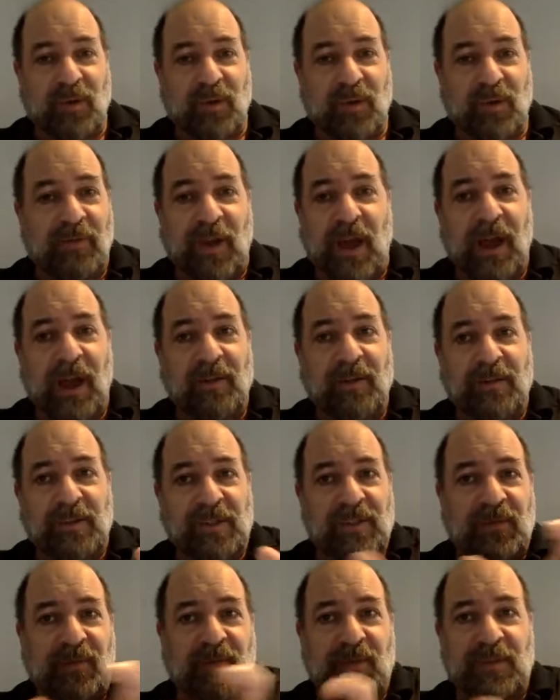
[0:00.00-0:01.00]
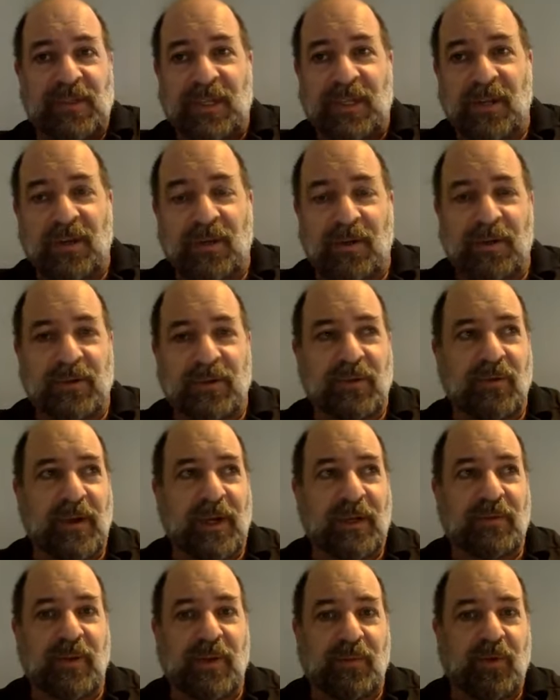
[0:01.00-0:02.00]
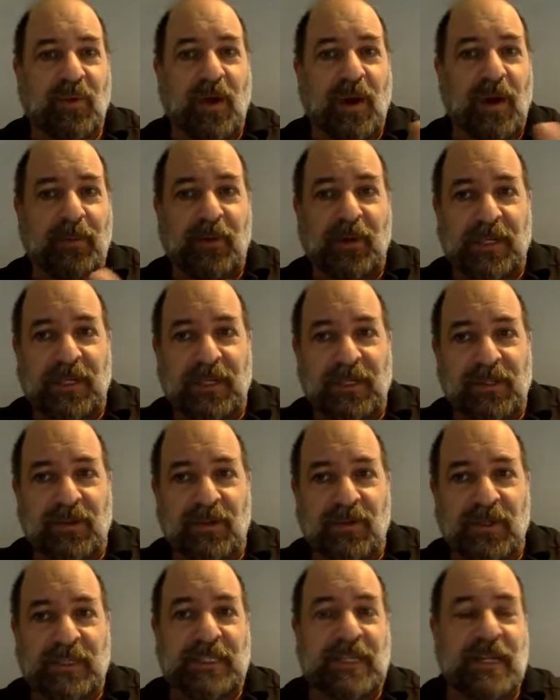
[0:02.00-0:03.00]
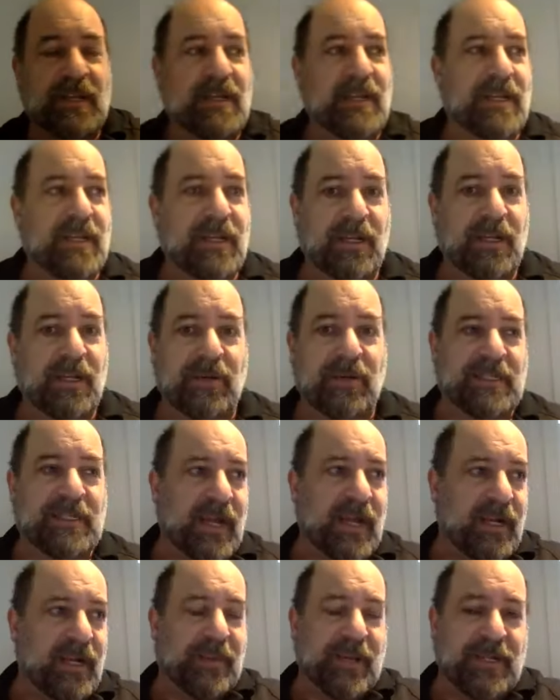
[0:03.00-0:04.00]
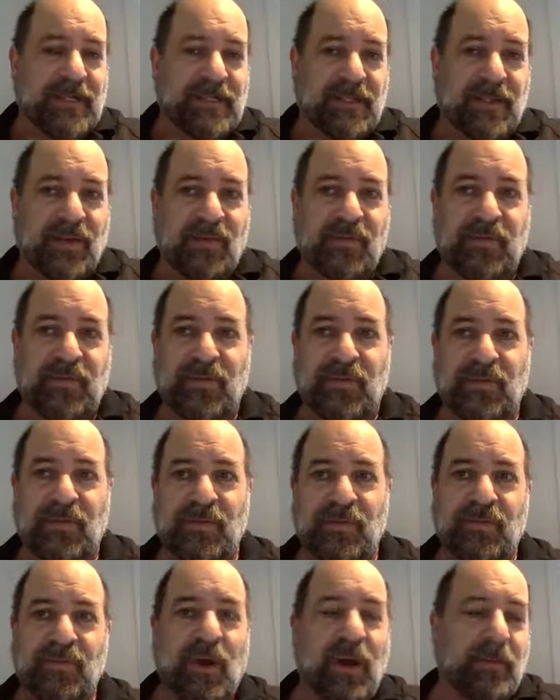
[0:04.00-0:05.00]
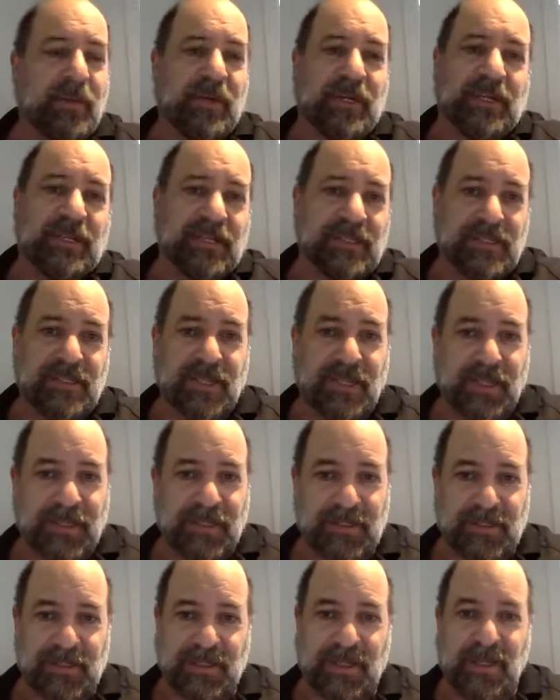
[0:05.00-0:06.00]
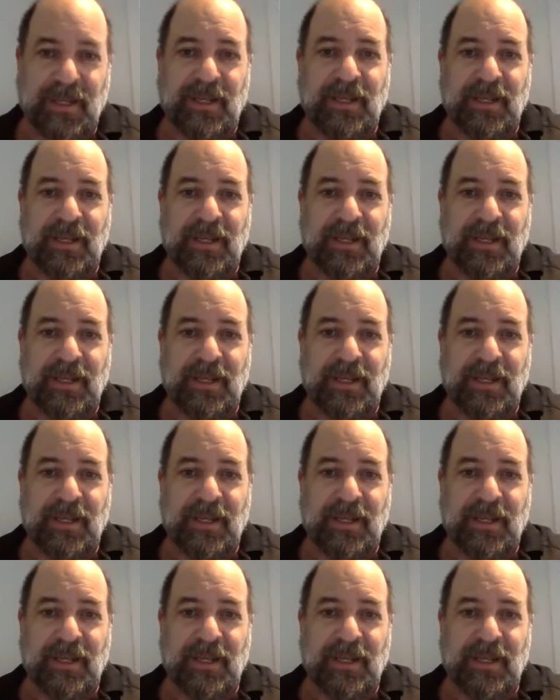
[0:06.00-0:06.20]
of houses for sale, or a directory of properties, or a database of property listings.